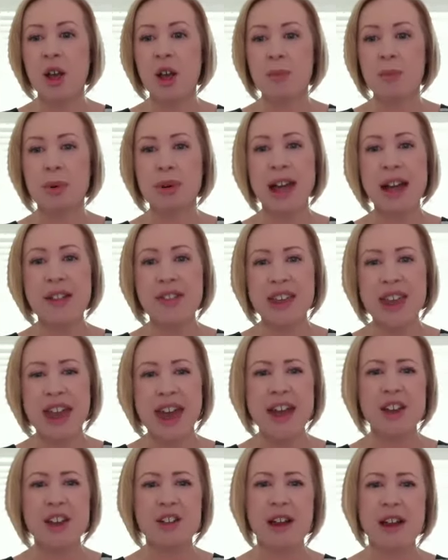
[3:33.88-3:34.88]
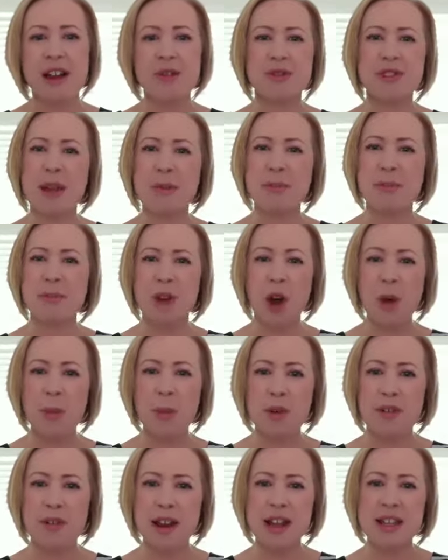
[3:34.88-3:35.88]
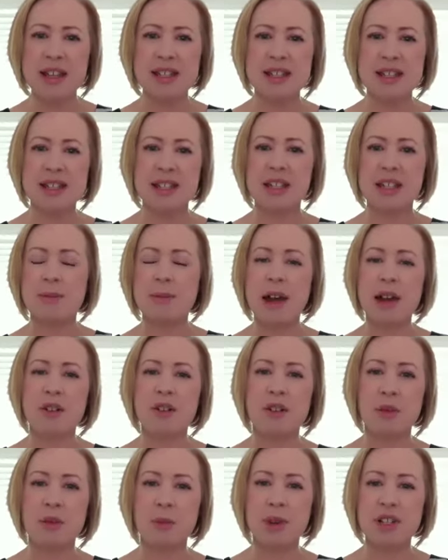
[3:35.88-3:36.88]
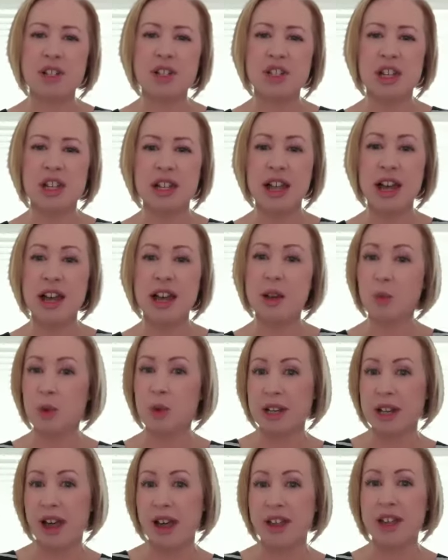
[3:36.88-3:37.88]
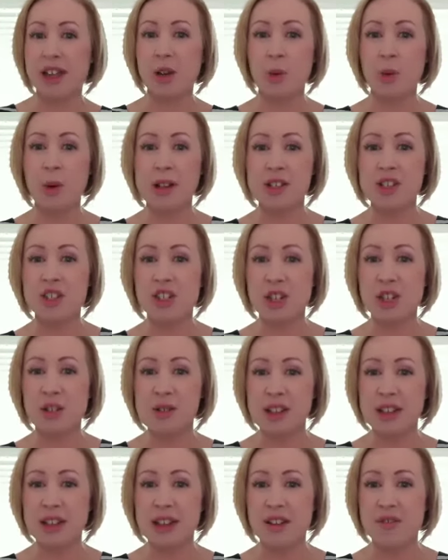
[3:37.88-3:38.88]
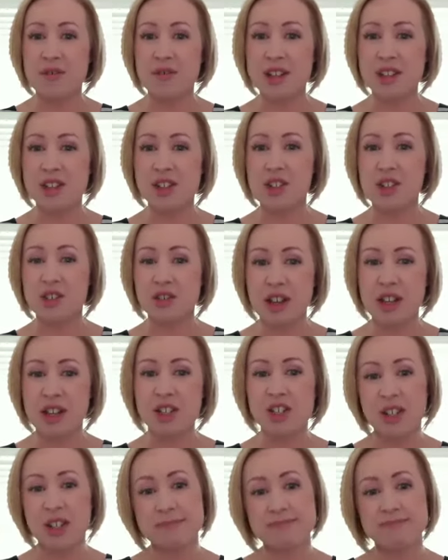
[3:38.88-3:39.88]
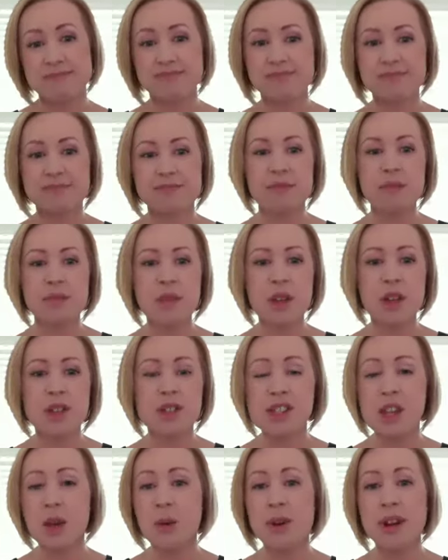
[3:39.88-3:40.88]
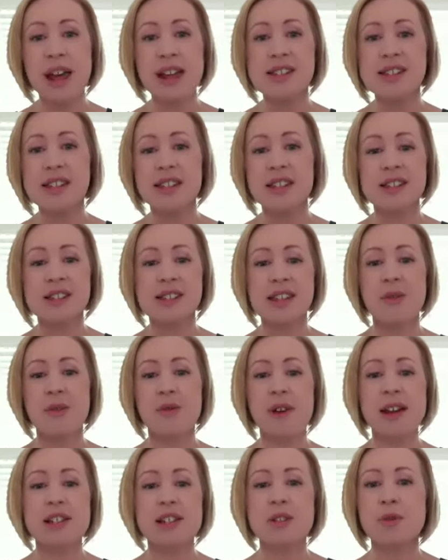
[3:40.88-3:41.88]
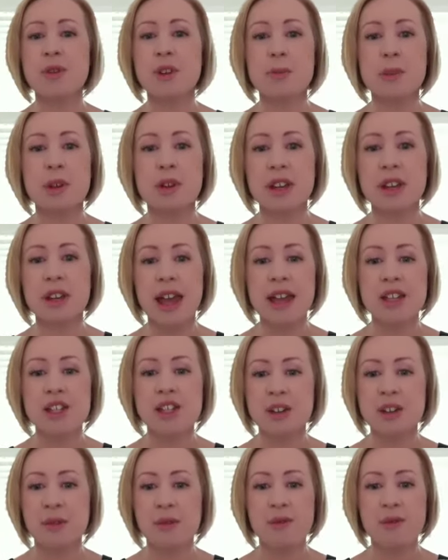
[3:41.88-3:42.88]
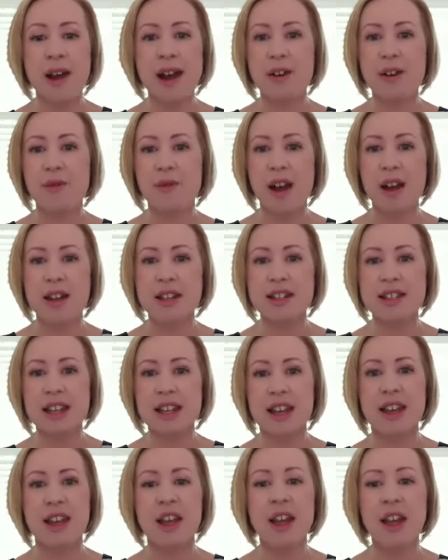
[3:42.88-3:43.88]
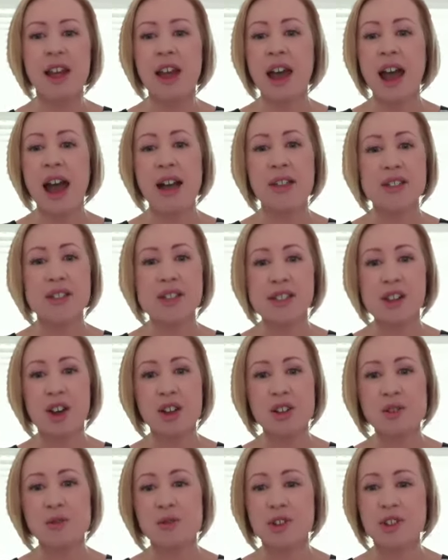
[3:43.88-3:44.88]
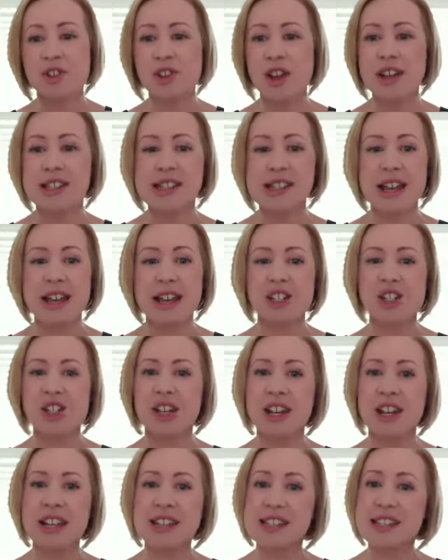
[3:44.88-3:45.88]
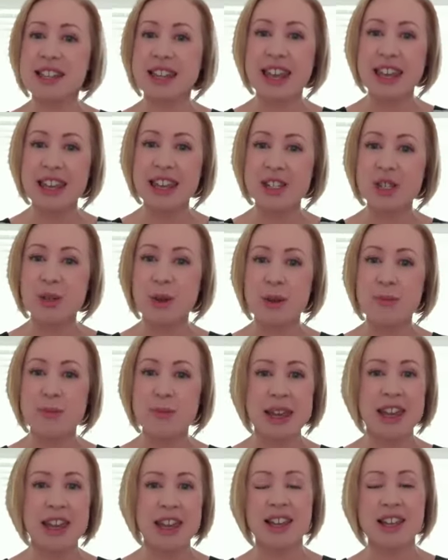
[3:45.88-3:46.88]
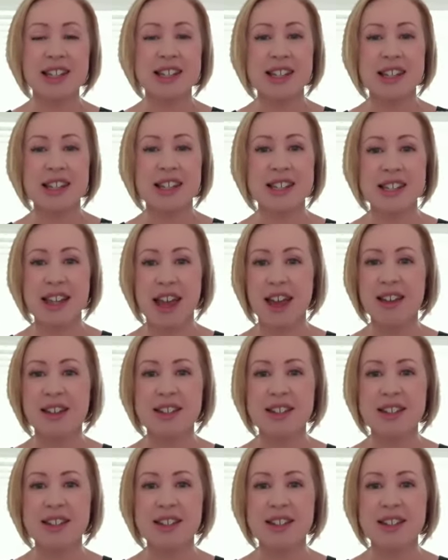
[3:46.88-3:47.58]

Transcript: but can the aircraft then be operated in the manner in which the client would like whilst using that registration? So in essence, effective communication and fact-finding at the start of the transaction is the key to it being a success.